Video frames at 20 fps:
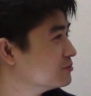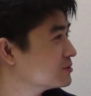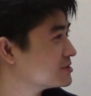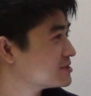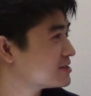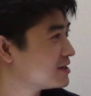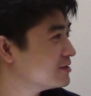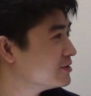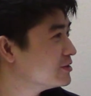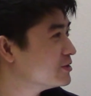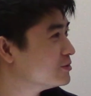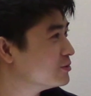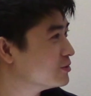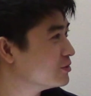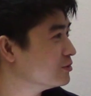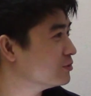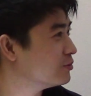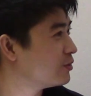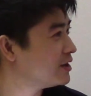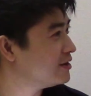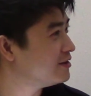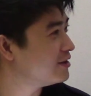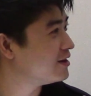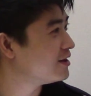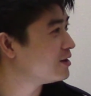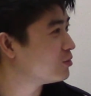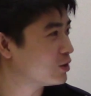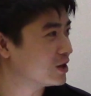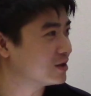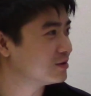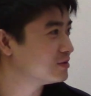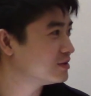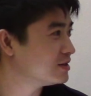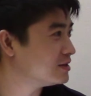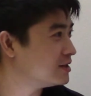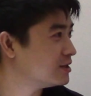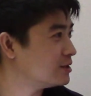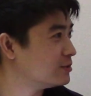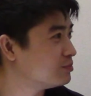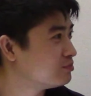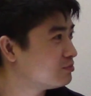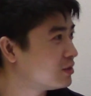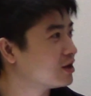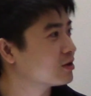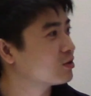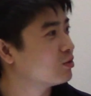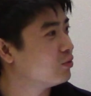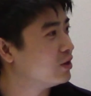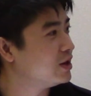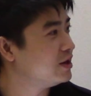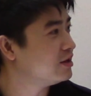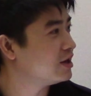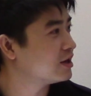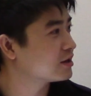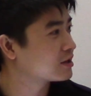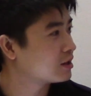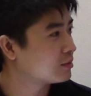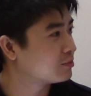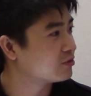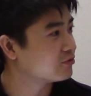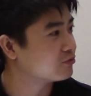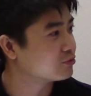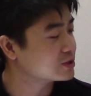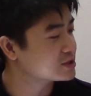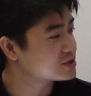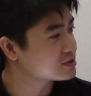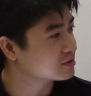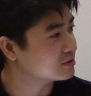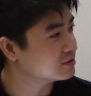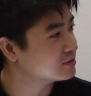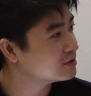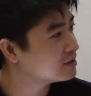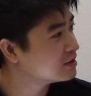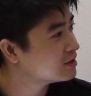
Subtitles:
Because I knew you went there, Mark went there a couple of weeks ago.